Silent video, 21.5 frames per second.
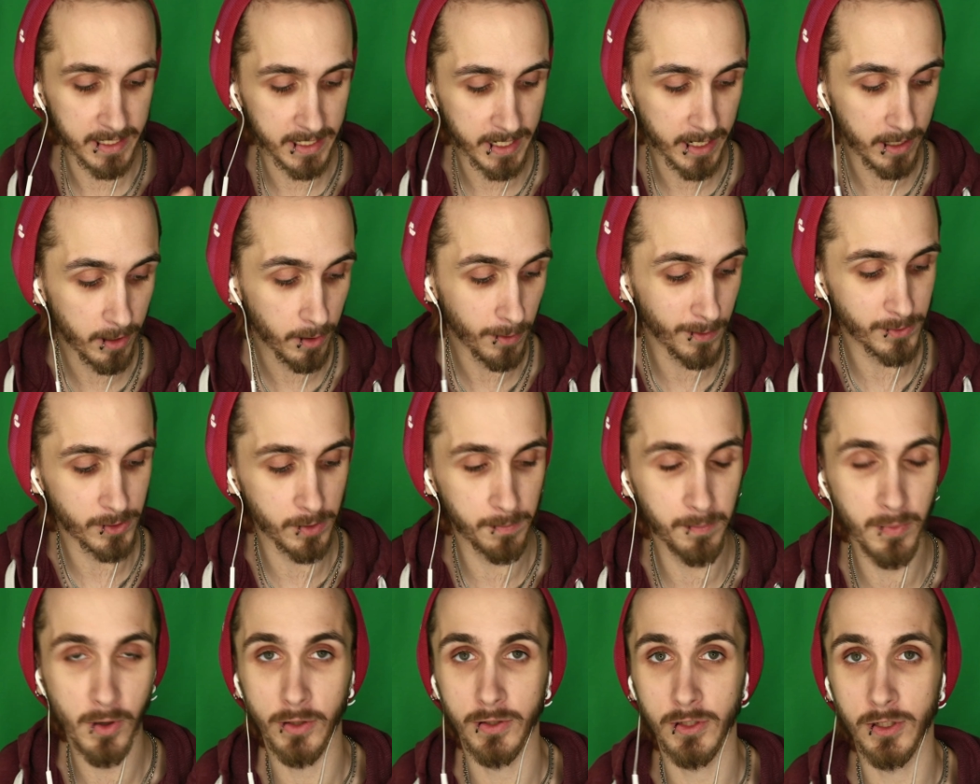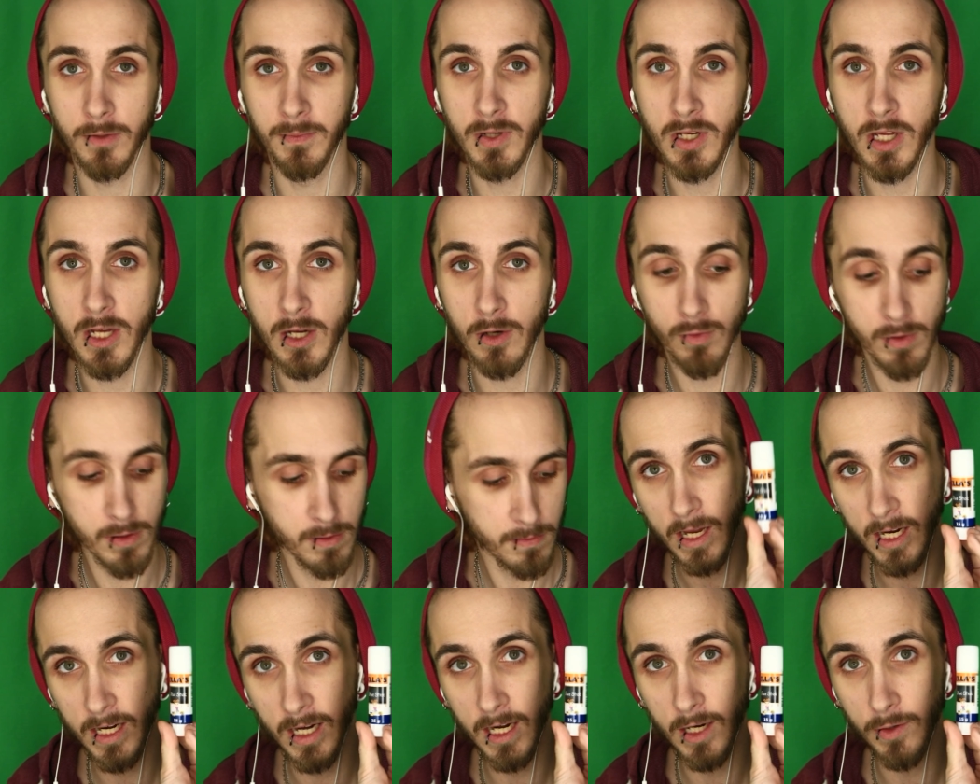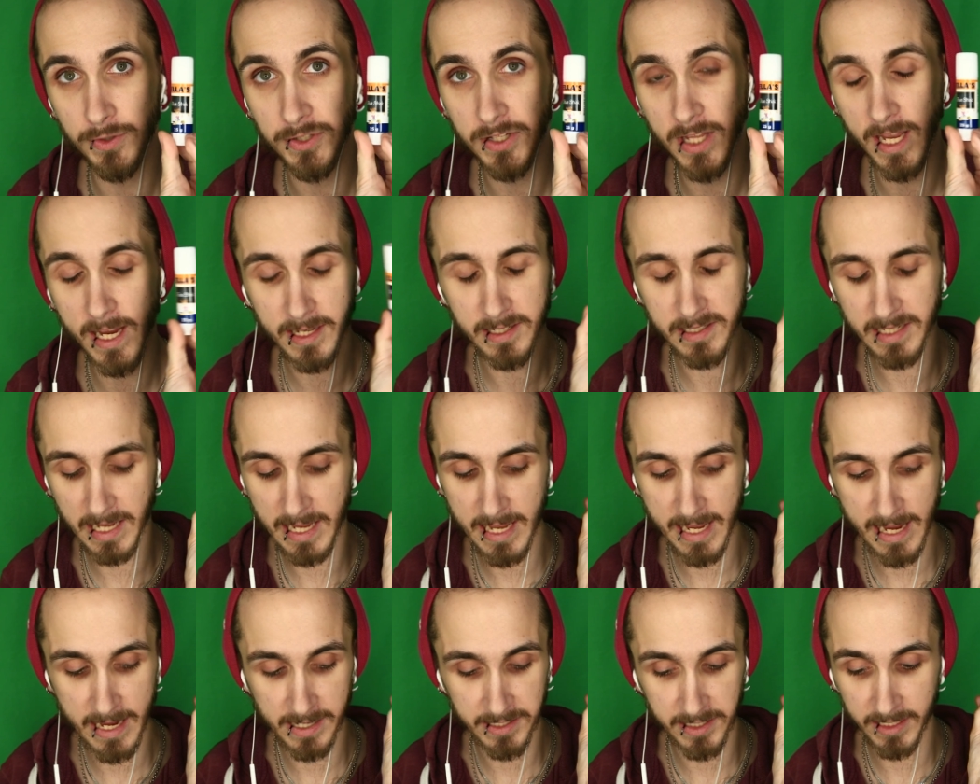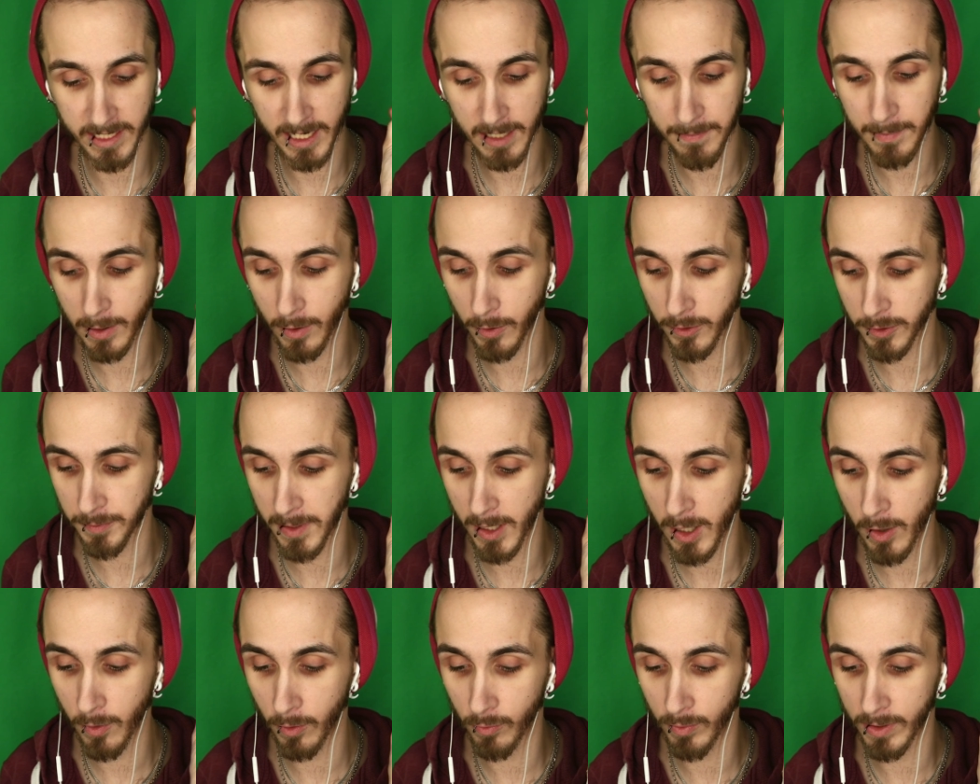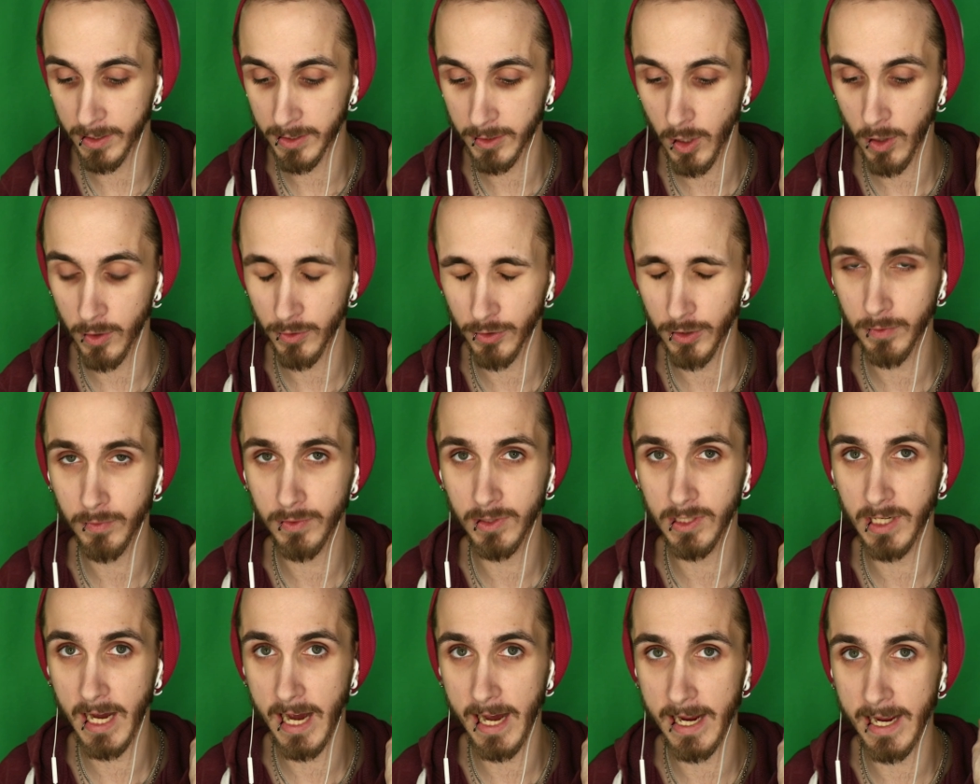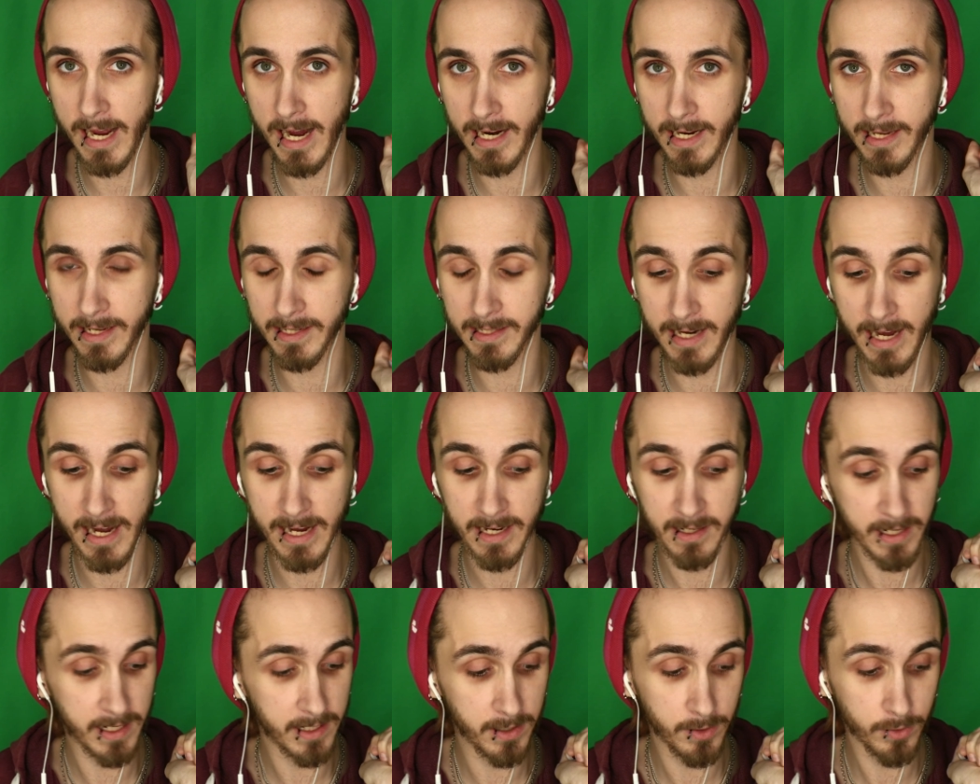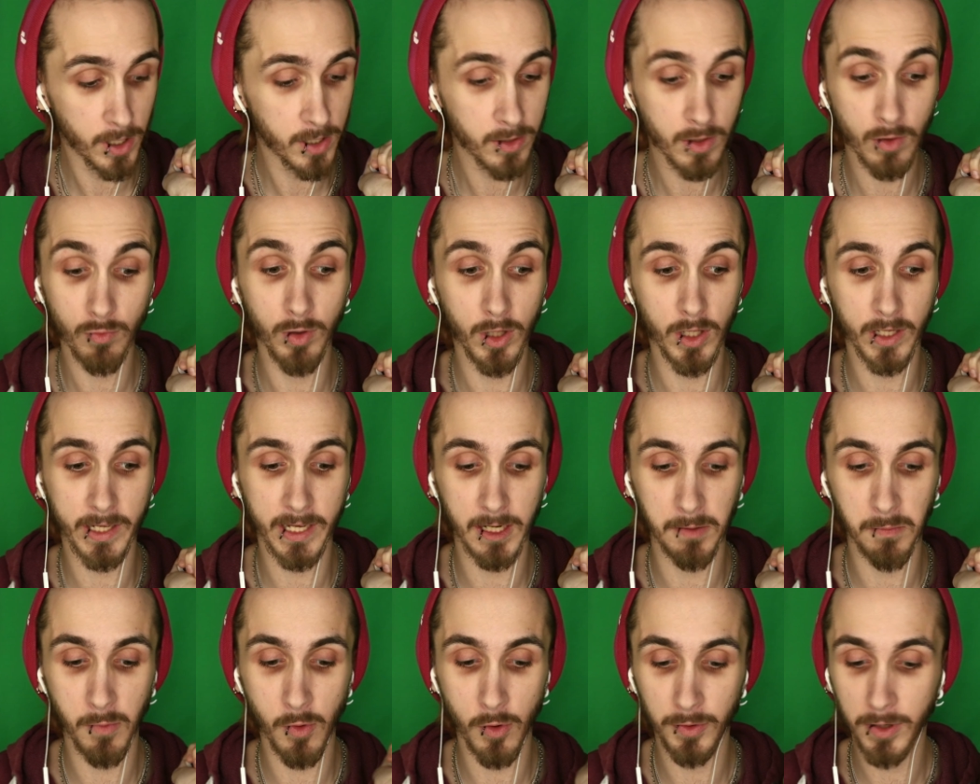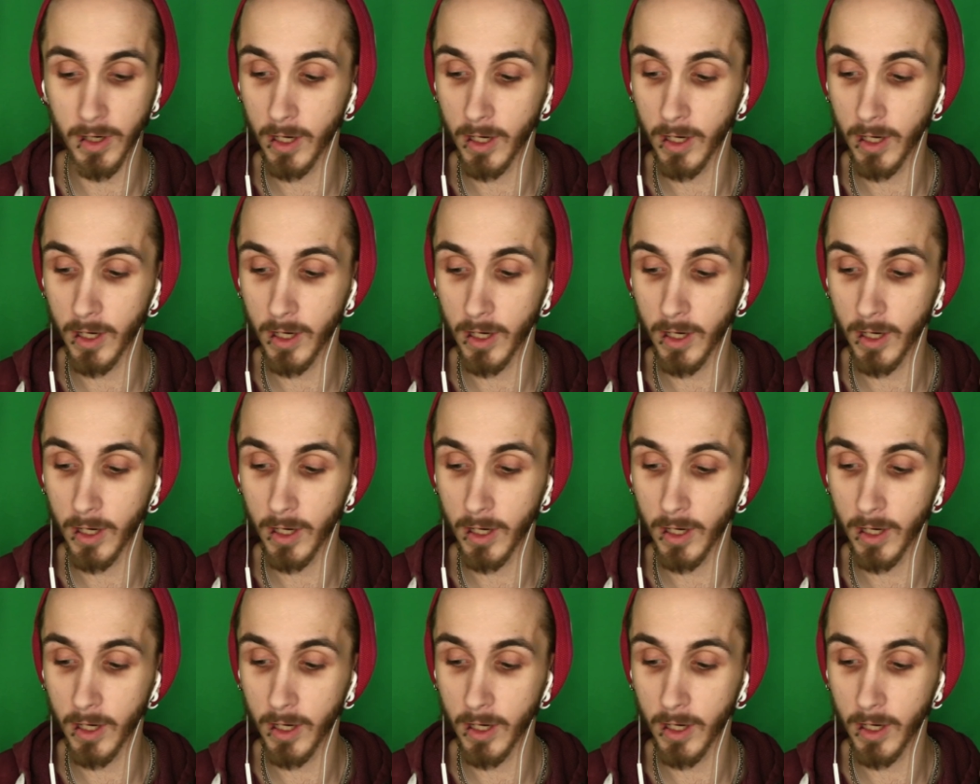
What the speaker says: And I also bought some new glue sticks. Yes indeed, because my old ones are so dry I can die. They do not work anymore.